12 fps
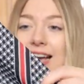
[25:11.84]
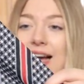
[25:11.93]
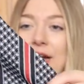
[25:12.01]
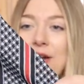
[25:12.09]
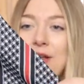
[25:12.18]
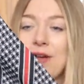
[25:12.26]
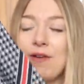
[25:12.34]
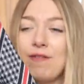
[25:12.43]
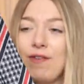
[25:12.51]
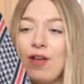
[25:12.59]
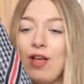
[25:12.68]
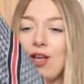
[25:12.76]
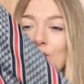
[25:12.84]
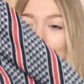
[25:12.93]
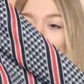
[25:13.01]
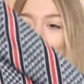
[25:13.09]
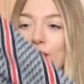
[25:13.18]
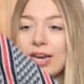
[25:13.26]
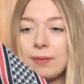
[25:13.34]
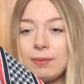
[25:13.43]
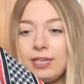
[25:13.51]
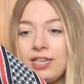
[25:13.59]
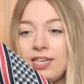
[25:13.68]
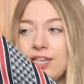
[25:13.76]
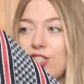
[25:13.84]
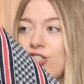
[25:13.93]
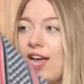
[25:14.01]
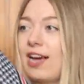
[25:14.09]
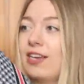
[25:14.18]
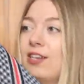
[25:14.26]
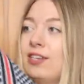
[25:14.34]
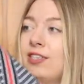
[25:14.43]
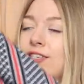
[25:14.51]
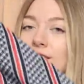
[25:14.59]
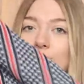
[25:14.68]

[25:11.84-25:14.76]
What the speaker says: kind of stripy checkered